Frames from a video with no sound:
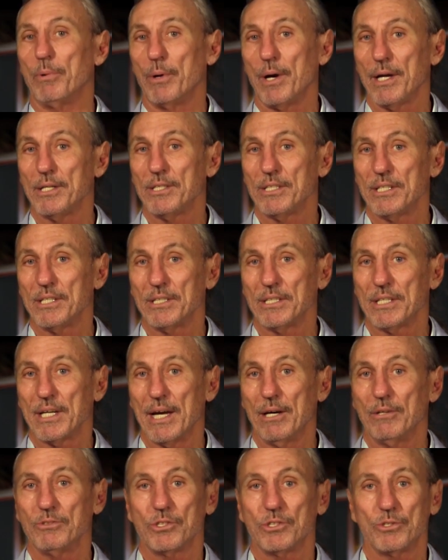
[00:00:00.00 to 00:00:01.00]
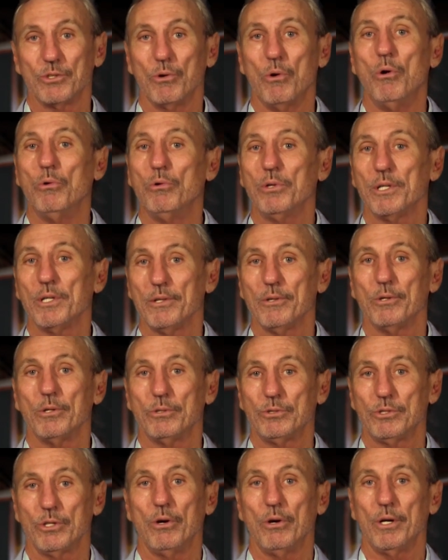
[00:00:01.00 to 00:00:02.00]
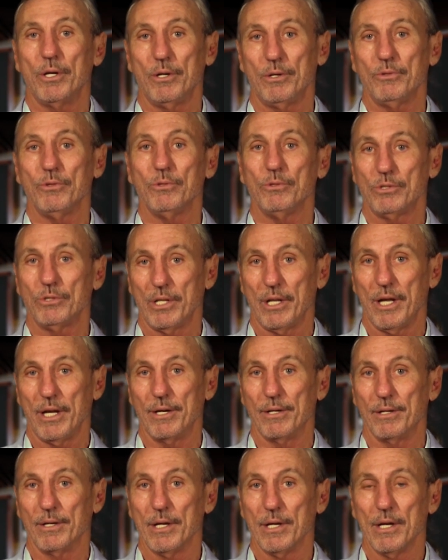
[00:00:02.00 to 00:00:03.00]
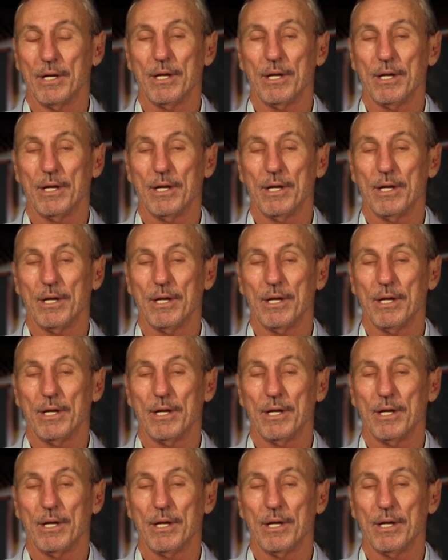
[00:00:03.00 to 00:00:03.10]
price discounts to only those on our newsletter.